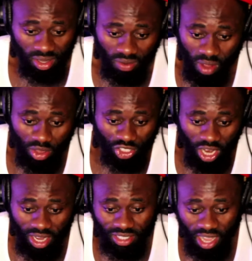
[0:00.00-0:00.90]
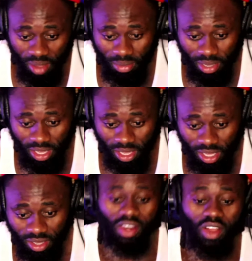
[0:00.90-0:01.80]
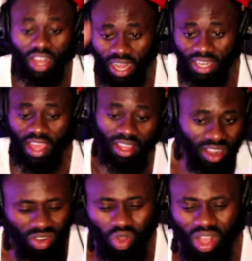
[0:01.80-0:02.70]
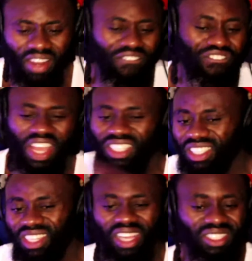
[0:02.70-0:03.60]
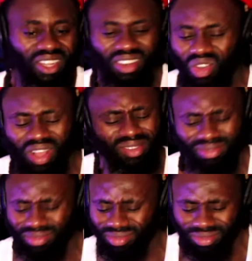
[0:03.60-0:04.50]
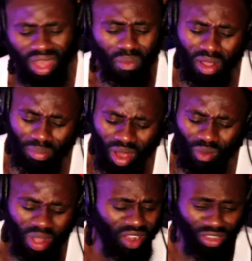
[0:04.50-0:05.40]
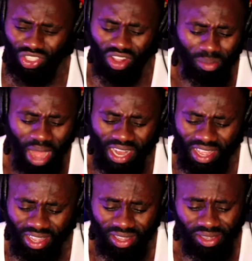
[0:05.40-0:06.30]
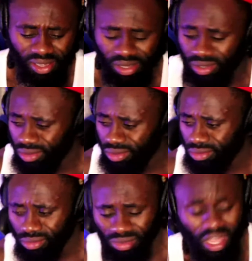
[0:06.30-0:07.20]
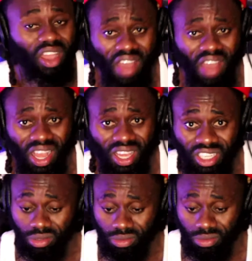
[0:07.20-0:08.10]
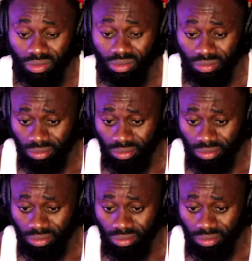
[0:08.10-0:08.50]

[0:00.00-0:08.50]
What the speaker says: What are you trying to tell me? Look at that. Look at the vegetation. Look. Come on, bro. We ain't gonna talk about that. Take a vacation. Look